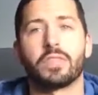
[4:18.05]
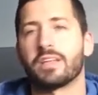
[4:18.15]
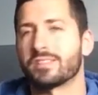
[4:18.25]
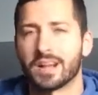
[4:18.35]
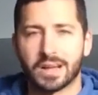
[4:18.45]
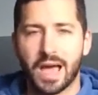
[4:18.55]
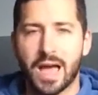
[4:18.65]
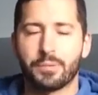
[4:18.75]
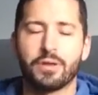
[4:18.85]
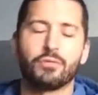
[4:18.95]
Now, that's not going to
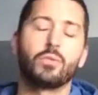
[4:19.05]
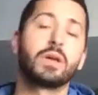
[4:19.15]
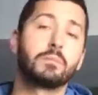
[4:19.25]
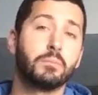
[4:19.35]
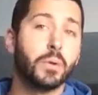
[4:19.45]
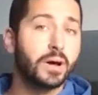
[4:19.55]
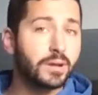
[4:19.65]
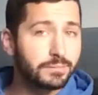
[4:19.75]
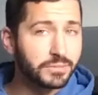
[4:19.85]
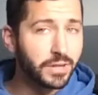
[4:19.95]
happen every week,
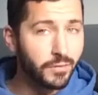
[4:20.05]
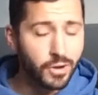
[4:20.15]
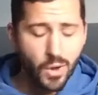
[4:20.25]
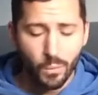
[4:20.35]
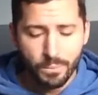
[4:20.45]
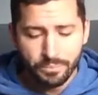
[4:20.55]
but you never know.